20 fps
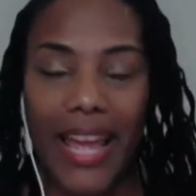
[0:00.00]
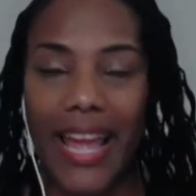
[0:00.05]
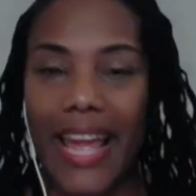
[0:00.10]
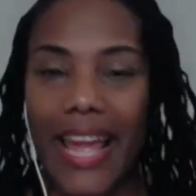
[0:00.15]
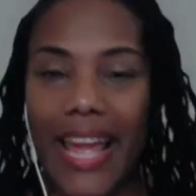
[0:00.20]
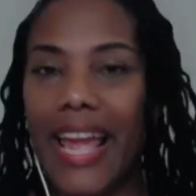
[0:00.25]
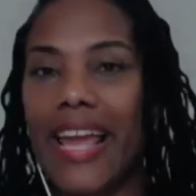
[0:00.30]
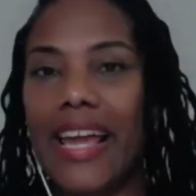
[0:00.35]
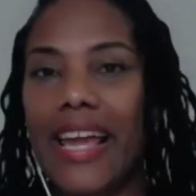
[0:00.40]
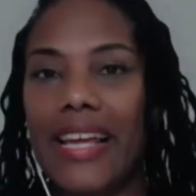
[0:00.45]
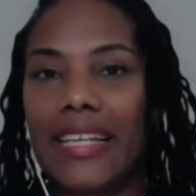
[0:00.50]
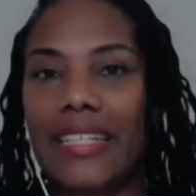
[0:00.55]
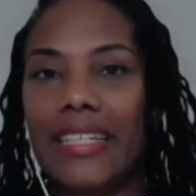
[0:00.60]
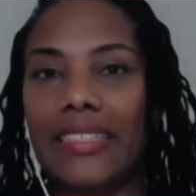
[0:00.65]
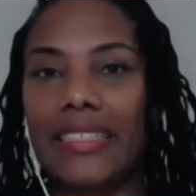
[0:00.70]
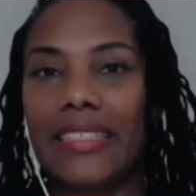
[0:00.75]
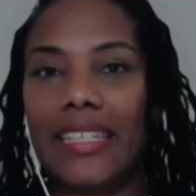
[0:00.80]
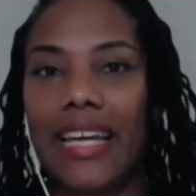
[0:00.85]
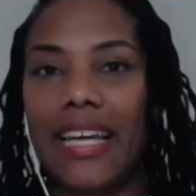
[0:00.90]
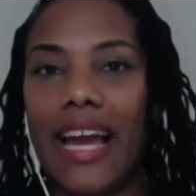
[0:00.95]

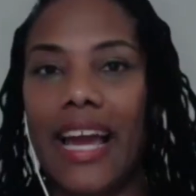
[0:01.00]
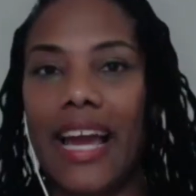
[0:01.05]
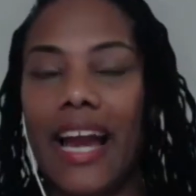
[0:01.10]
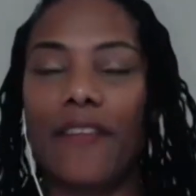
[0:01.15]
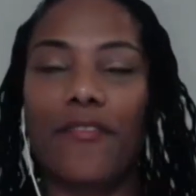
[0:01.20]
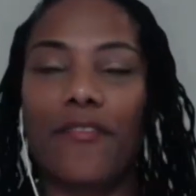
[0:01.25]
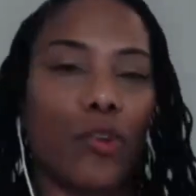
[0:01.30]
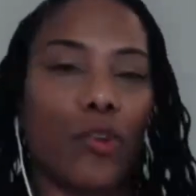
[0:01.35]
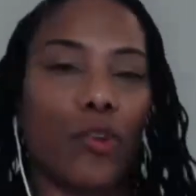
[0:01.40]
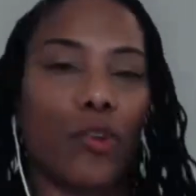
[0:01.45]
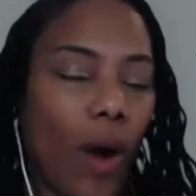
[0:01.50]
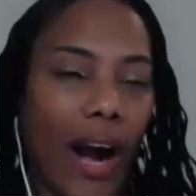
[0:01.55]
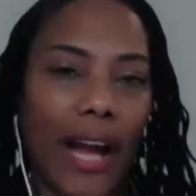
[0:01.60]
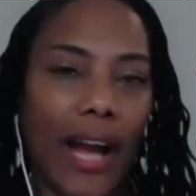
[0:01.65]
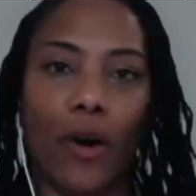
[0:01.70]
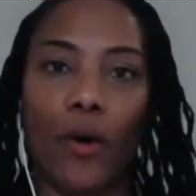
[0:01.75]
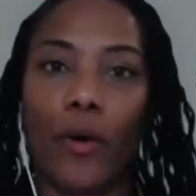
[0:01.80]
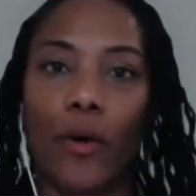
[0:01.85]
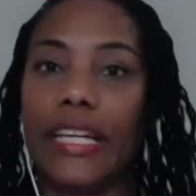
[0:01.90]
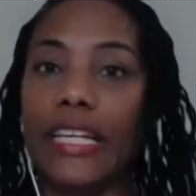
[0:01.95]
And after a
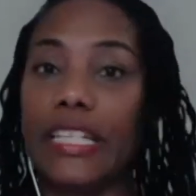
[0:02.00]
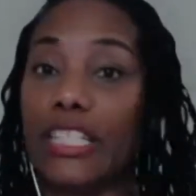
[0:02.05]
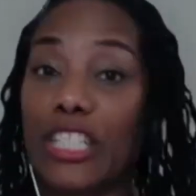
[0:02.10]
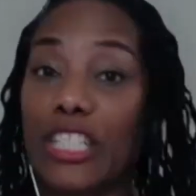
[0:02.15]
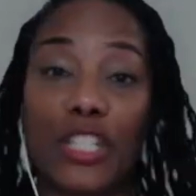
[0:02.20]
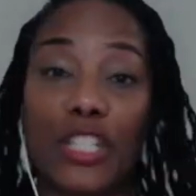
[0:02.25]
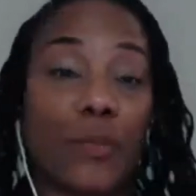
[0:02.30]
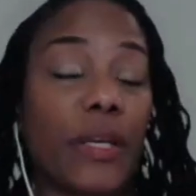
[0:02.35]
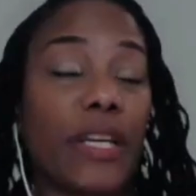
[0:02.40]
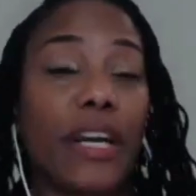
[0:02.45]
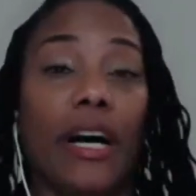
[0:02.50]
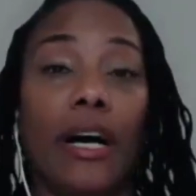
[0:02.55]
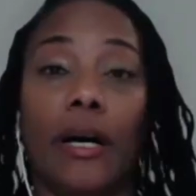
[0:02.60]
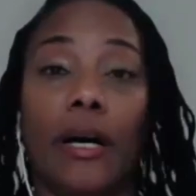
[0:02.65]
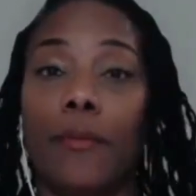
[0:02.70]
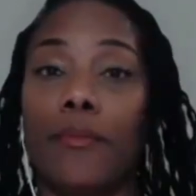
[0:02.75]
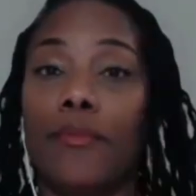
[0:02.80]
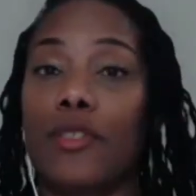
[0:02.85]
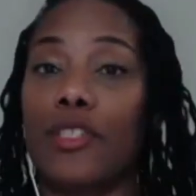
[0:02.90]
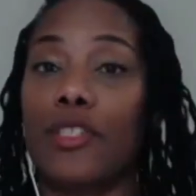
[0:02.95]
while, it just
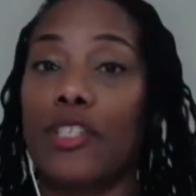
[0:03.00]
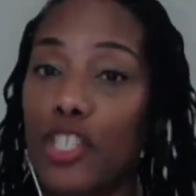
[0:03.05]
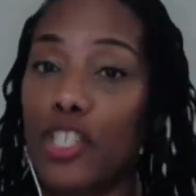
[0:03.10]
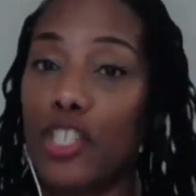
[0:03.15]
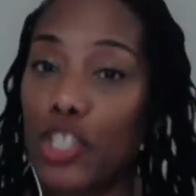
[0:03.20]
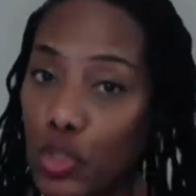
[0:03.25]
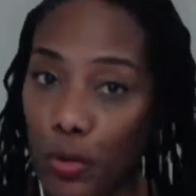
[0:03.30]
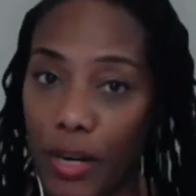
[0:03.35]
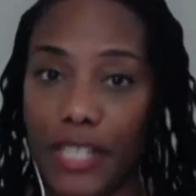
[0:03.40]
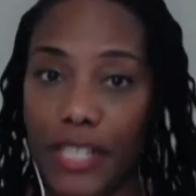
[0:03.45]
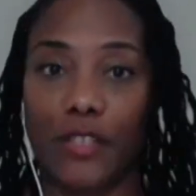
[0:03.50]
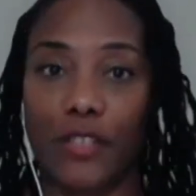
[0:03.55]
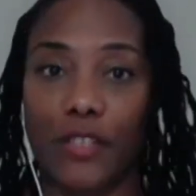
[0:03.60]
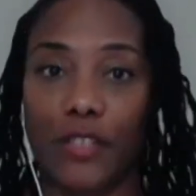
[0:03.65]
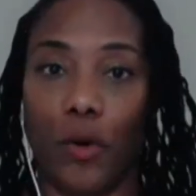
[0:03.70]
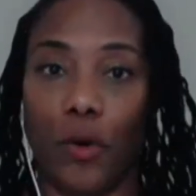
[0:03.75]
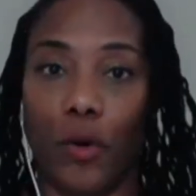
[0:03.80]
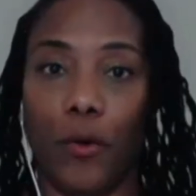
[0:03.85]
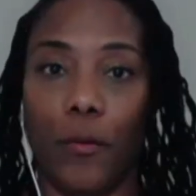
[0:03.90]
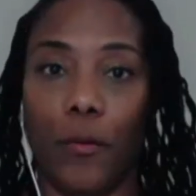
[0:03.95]
becomes
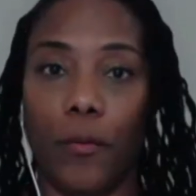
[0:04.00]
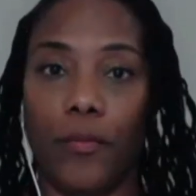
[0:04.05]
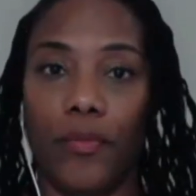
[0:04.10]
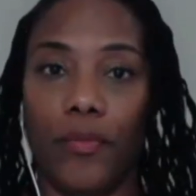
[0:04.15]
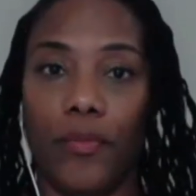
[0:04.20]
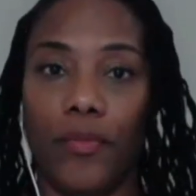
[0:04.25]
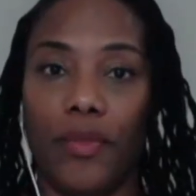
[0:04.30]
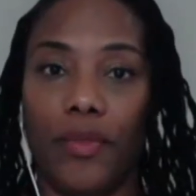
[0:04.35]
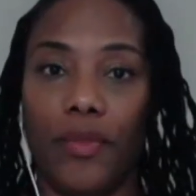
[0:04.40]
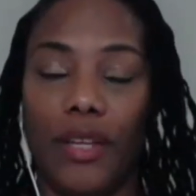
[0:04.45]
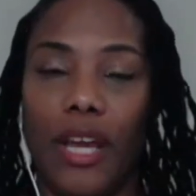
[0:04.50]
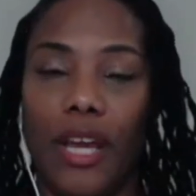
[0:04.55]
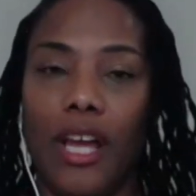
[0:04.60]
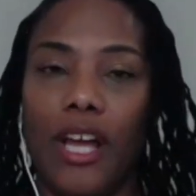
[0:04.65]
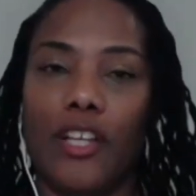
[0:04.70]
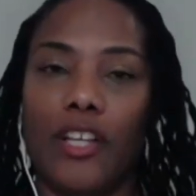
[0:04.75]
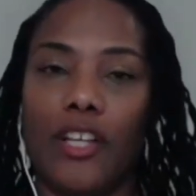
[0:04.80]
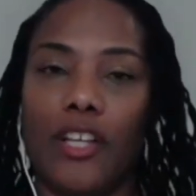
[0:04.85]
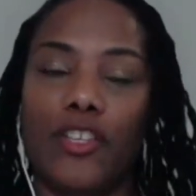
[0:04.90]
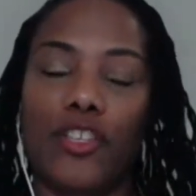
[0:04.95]
stressful.
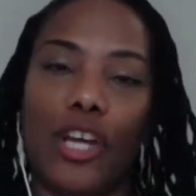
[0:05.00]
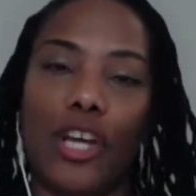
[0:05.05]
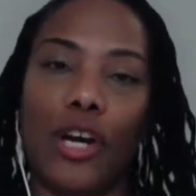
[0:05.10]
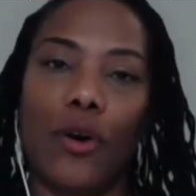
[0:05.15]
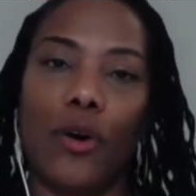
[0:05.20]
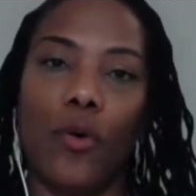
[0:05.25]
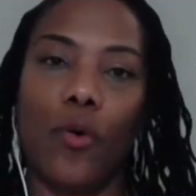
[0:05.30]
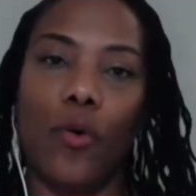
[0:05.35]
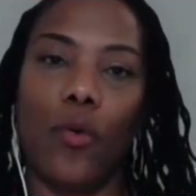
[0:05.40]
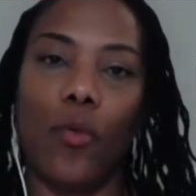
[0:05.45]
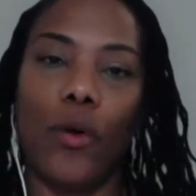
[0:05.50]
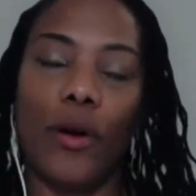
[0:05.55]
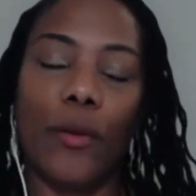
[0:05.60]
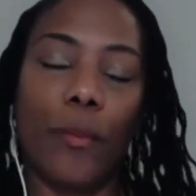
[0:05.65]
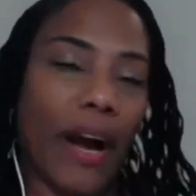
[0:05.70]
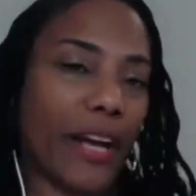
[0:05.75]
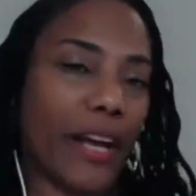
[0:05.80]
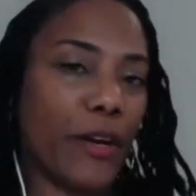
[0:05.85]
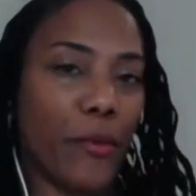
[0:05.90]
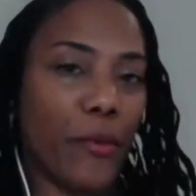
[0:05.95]
So when
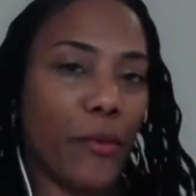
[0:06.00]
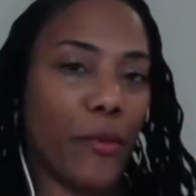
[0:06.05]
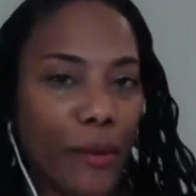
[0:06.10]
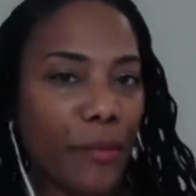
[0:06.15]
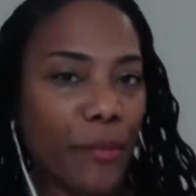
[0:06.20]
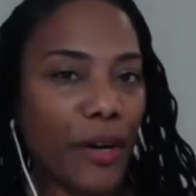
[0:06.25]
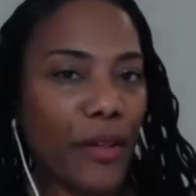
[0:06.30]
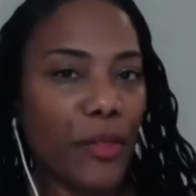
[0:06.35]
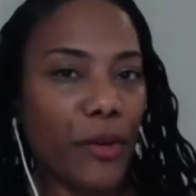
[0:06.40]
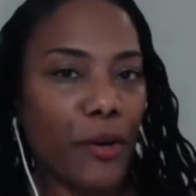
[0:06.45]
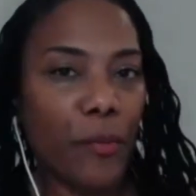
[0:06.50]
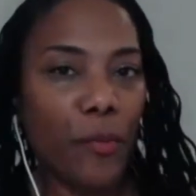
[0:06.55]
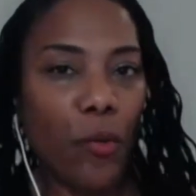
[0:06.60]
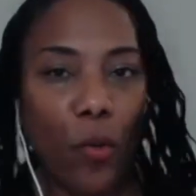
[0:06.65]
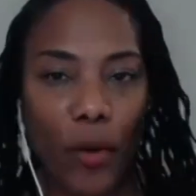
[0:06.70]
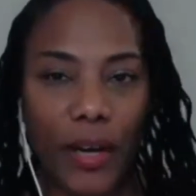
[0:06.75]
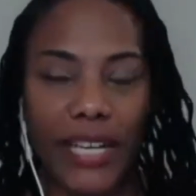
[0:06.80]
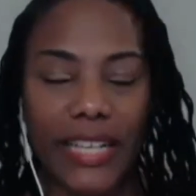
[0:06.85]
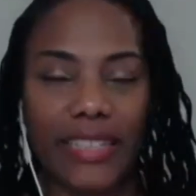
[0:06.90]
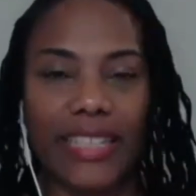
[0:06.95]
my grandmother
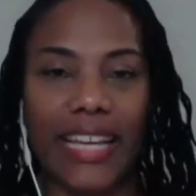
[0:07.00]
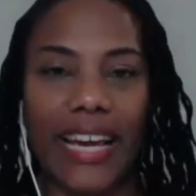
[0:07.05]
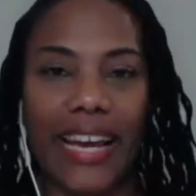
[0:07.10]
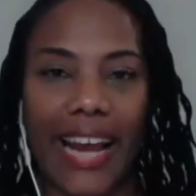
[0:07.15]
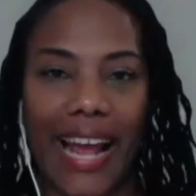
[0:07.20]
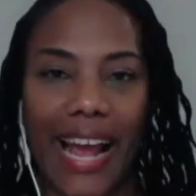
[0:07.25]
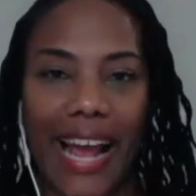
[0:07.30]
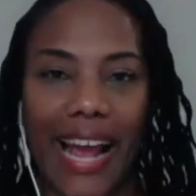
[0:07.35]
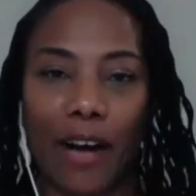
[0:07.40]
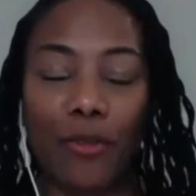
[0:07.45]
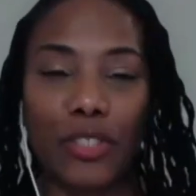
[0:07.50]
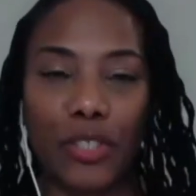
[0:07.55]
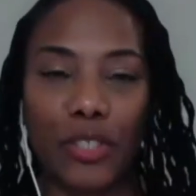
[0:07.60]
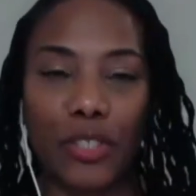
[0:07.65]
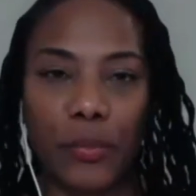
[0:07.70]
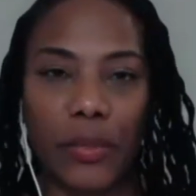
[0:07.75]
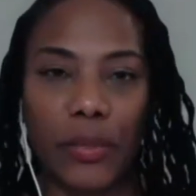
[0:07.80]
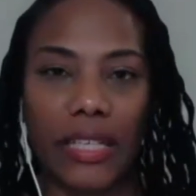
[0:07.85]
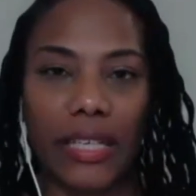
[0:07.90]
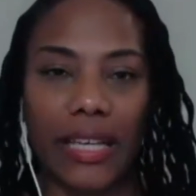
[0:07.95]
pointed that out to
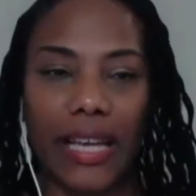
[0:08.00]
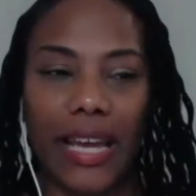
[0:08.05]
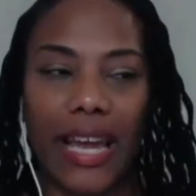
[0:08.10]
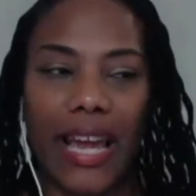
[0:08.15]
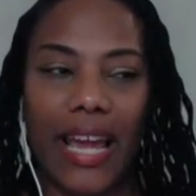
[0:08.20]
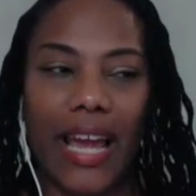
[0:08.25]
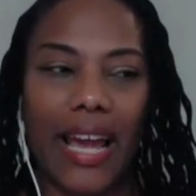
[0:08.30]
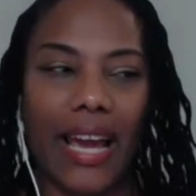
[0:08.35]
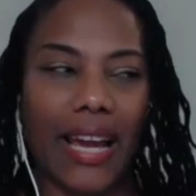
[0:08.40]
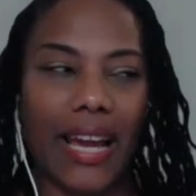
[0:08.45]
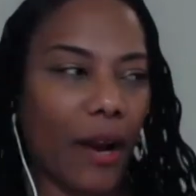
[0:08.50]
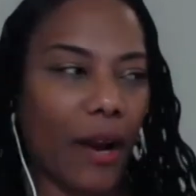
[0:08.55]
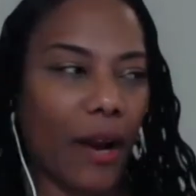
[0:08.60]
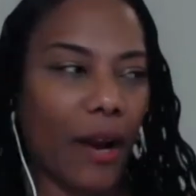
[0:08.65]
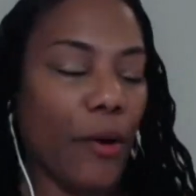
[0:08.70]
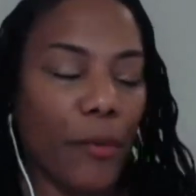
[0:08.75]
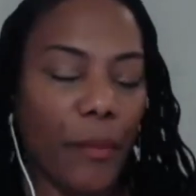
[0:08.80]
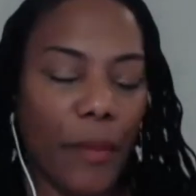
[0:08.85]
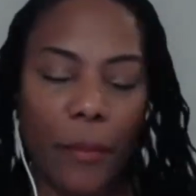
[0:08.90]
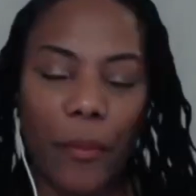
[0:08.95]
me, and I
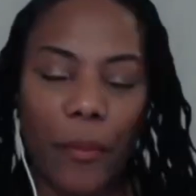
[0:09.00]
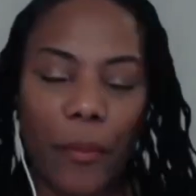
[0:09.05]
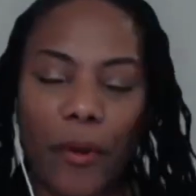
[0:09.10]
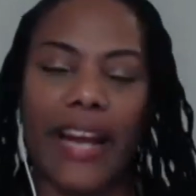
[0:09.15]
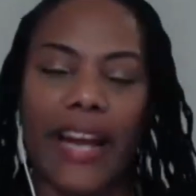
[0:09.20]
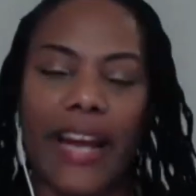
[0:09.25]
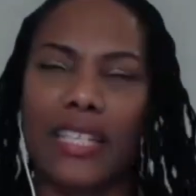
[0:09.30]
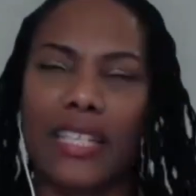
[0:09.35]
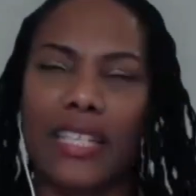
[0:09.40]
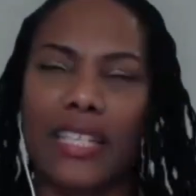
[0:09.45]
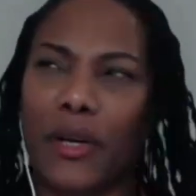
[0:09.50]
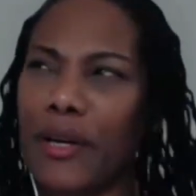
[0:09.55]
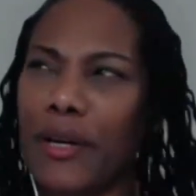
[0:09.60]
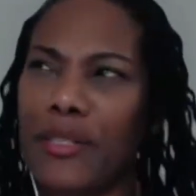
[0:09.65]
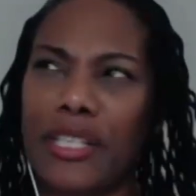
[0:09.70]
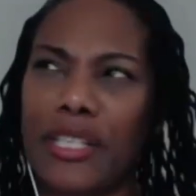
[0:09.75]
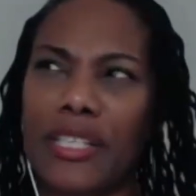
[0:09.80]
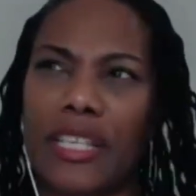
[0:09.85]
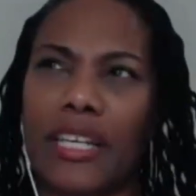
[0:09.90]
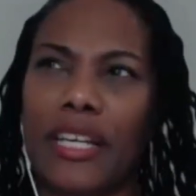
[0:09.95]
remember asking her, I
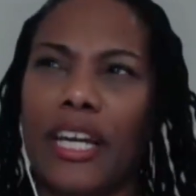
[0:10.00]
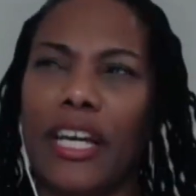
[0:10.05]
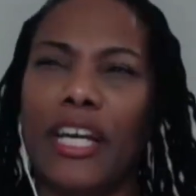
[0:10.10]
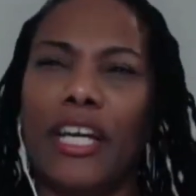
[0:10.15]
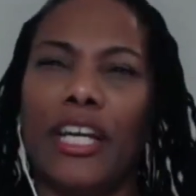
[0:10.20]
was just like,